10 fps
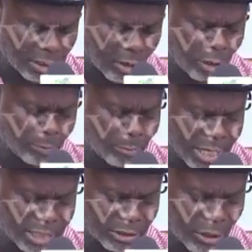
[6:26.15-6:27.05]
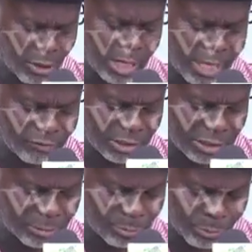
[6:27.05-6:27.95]
God bless all
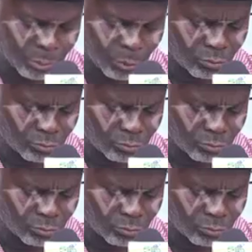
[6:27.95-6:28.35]
FCT people.